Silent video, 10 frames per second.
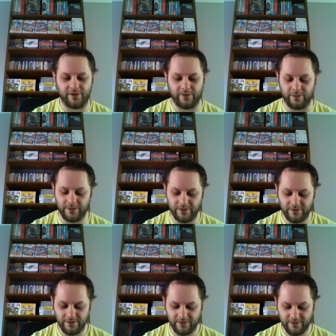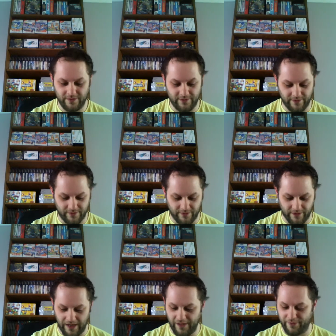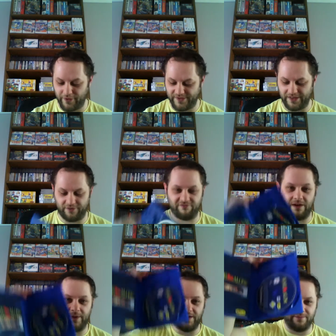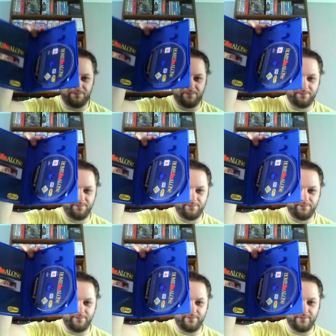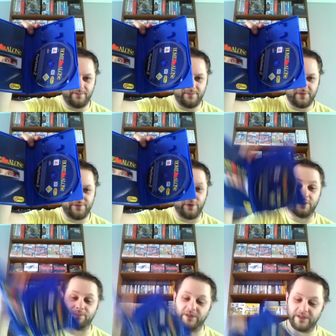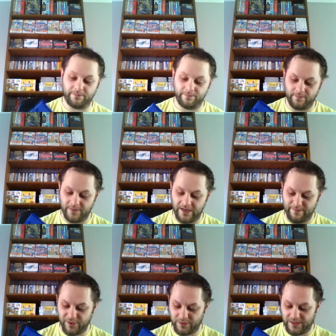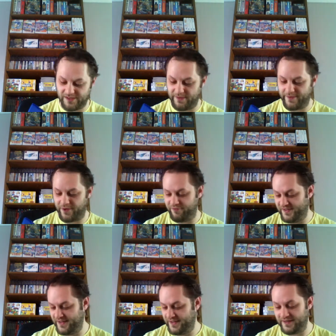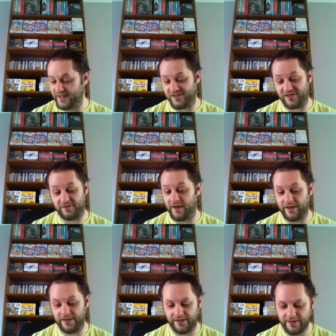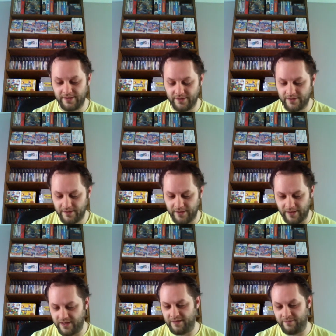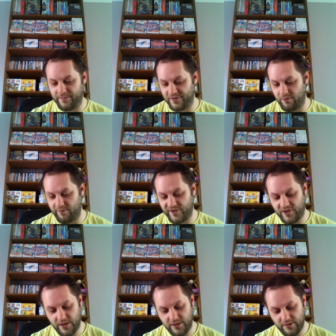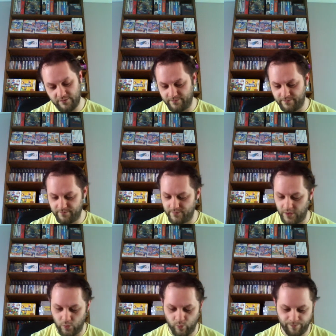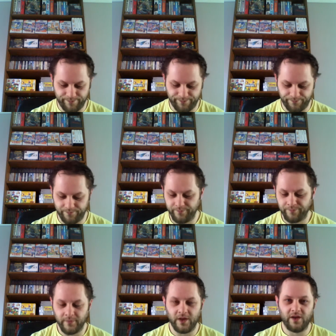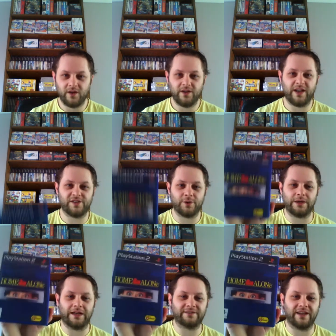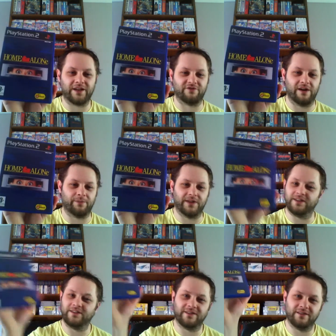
So I thought I'd grab it. It's fully complete. Manual has a bit of a crease in it. Disc's fine. Is there a red card? No. Yeah, so I grabbed it.